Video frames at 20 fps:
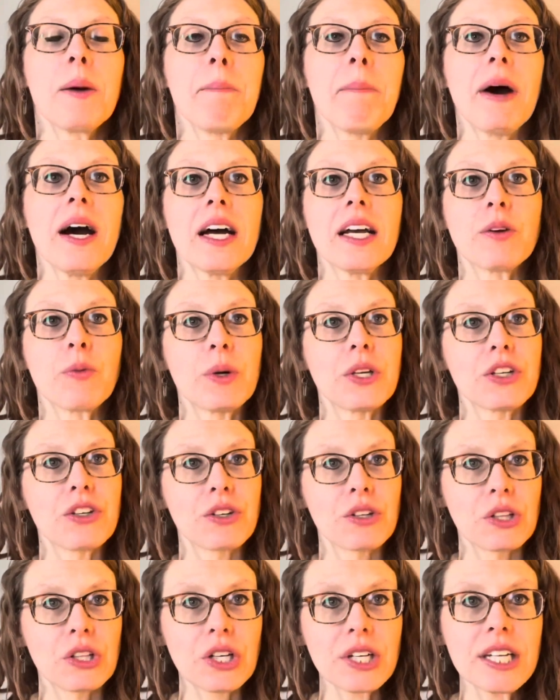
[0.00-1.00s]
But when you're
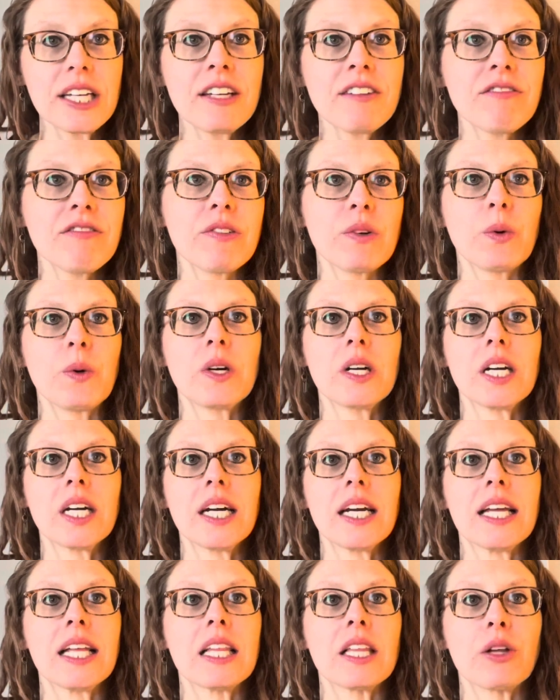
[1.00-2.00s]
looking for
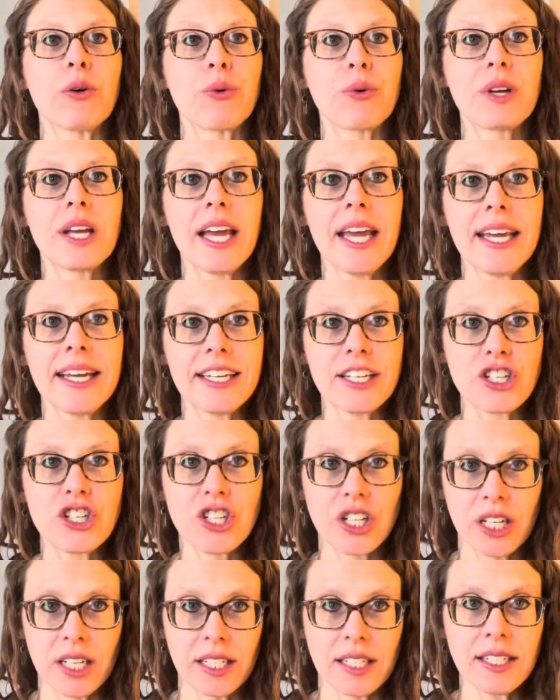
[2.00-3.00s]
a
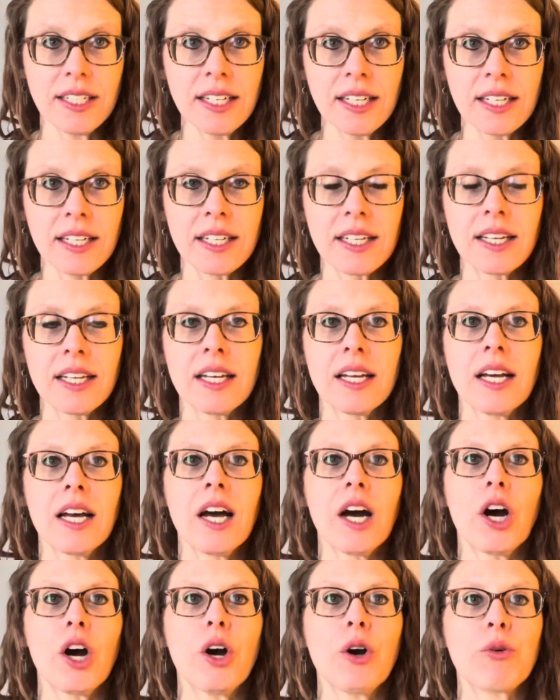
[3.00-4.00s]
location,
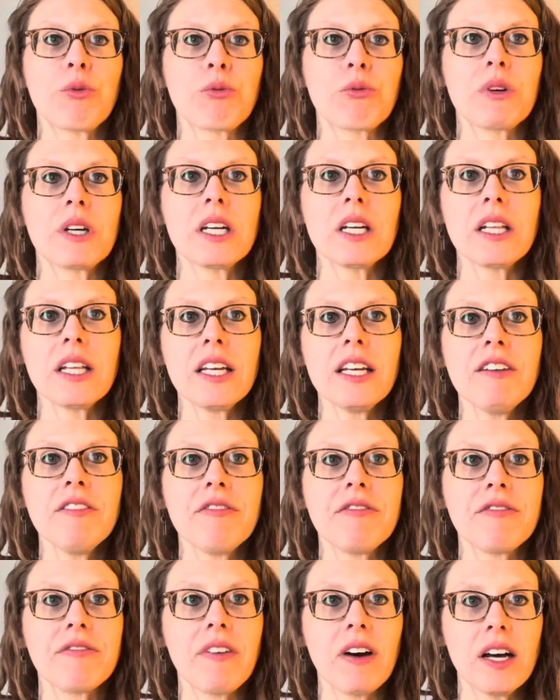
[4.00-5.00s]
a really
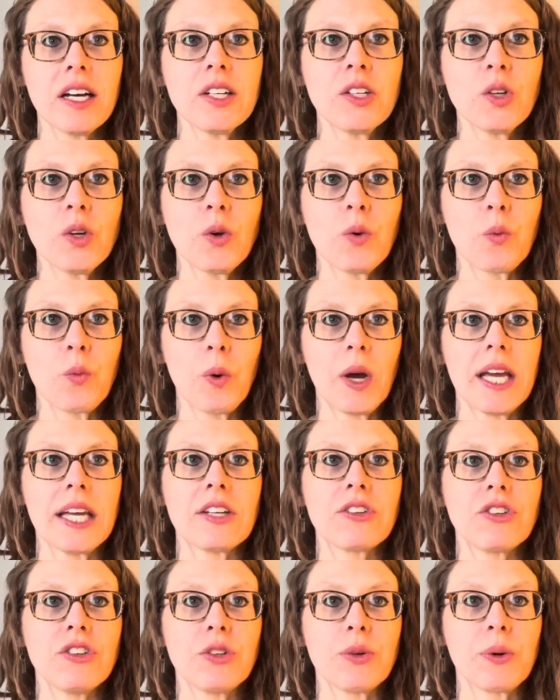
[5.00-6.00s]
fun way
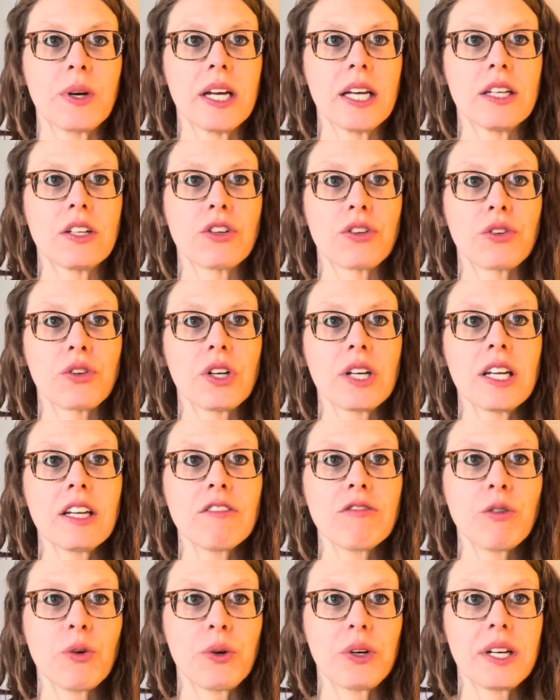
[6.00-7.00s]
to do it, and you're looking
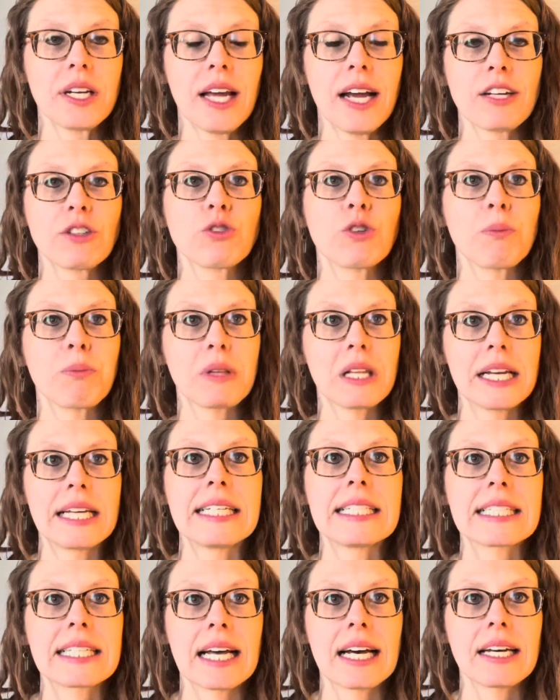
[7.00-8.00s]
for an actual
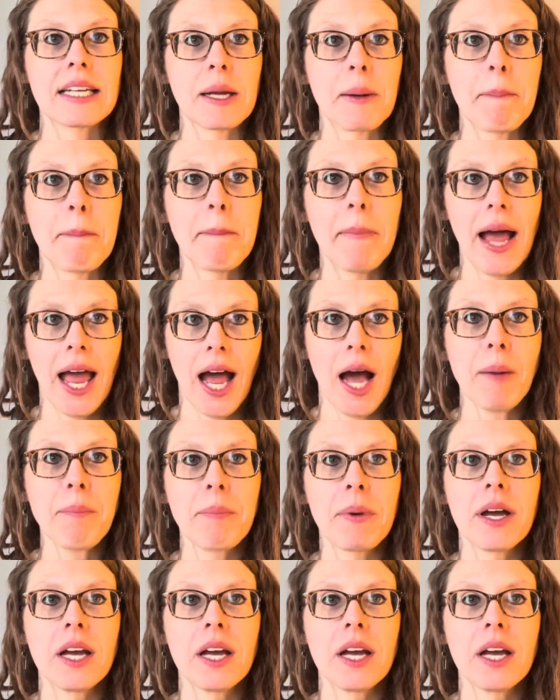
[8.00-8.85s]
place on a map,